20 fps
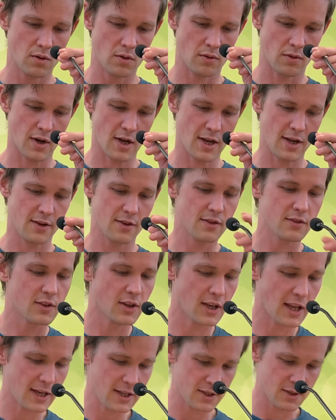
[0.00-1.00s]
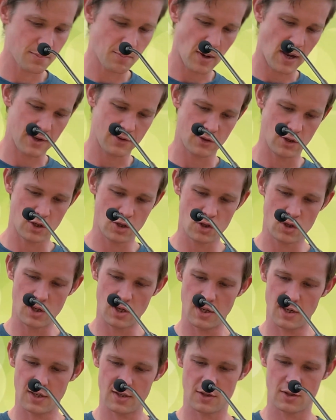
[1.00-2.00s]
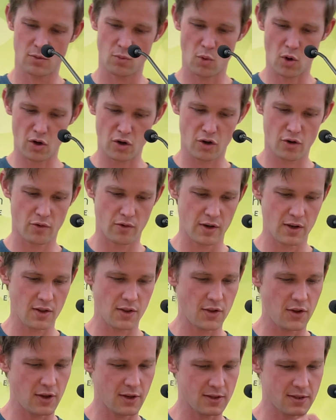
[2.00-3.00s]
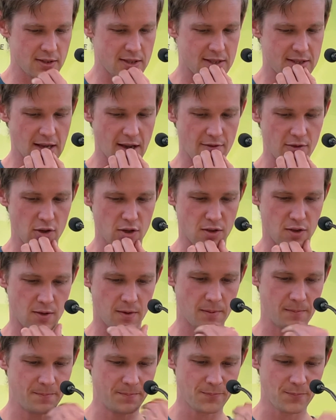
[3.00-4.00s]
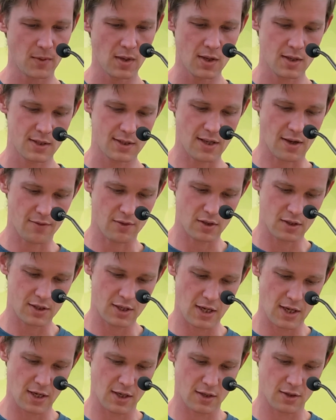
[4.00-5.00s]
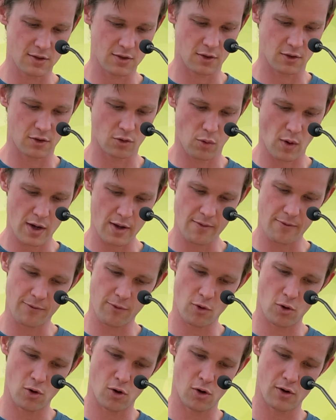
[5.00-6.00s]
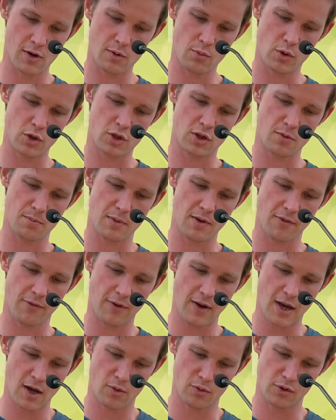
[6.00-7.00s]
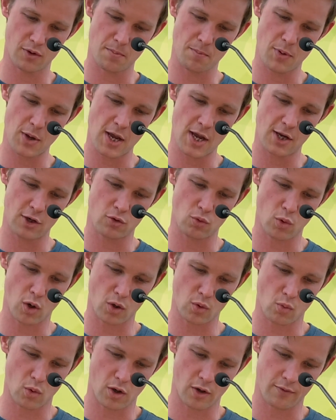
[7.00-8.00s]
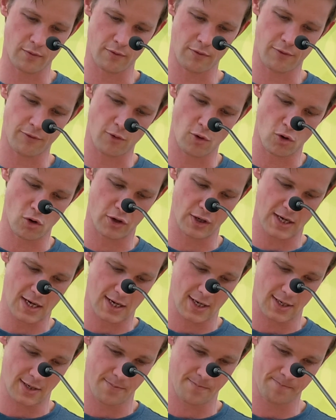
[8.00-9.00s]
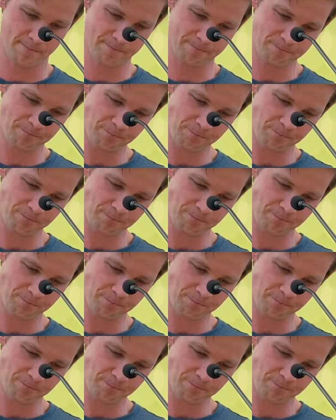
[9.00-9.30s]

Right. Today's passage is 1 Corinthians 7, 17 to 24, which can be found on page 1149.